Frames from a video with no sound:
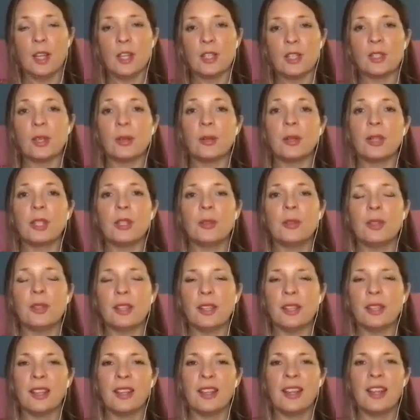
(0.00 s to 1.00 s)
So I'm going to
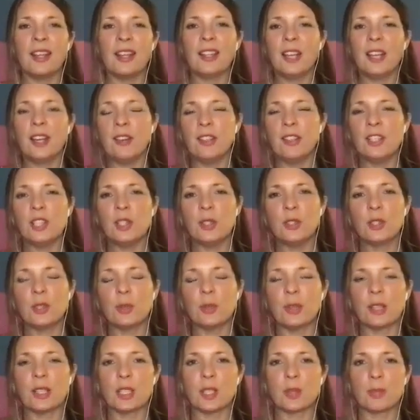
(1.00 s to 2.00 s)
encourage you to
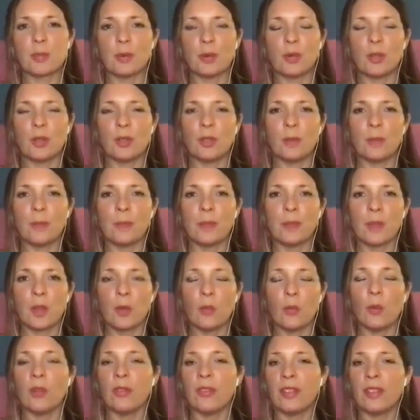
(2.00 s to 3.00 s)
explore
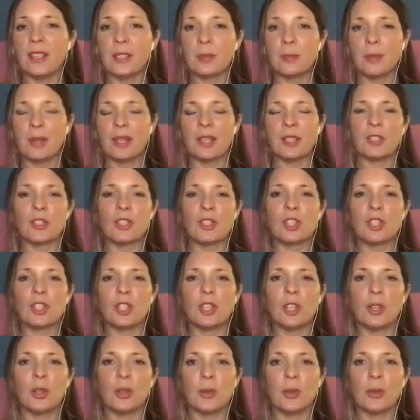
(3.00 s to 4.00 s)
what this means to
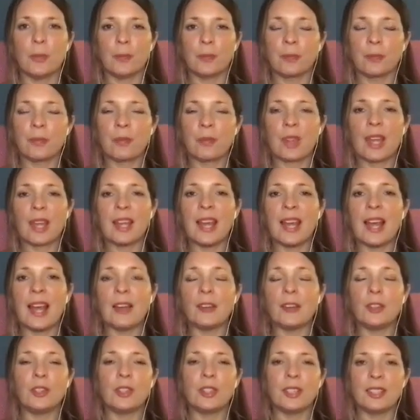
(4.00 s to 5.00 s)
you and how
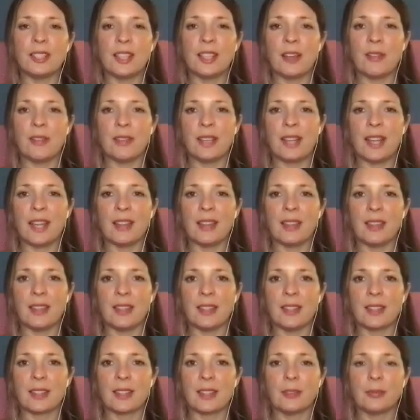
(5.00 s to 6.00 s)
you can navigate
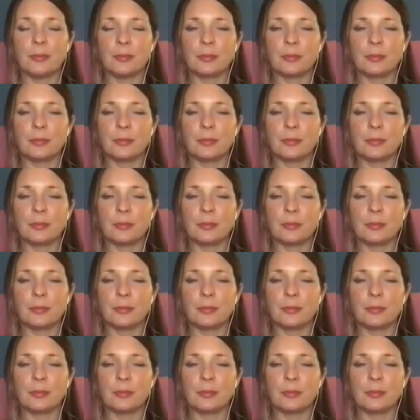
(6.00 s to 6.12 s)
this